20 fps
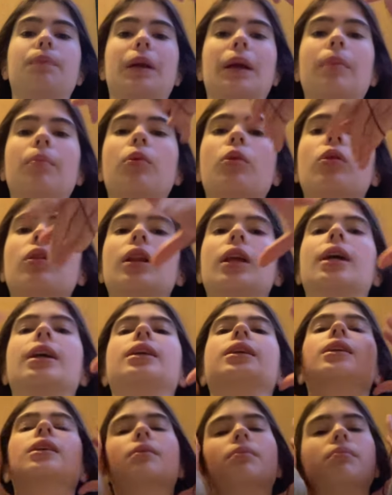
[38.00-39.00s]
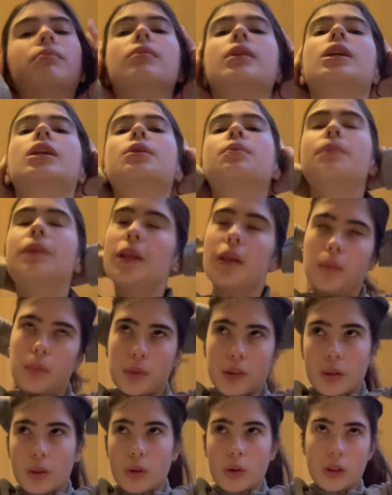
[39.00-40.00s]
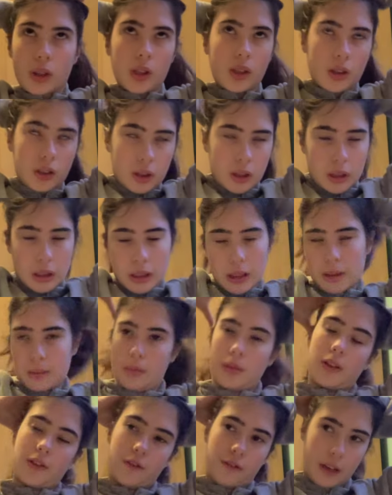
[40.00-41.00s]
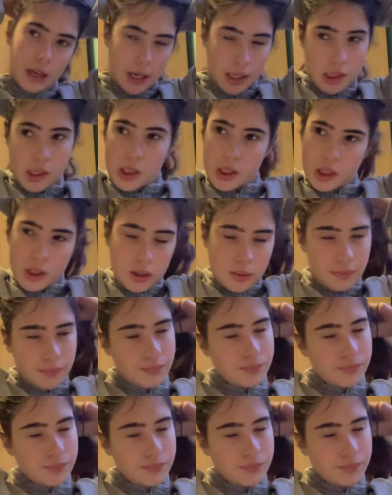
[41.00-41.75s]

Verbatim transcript: people, like meet people or like my friends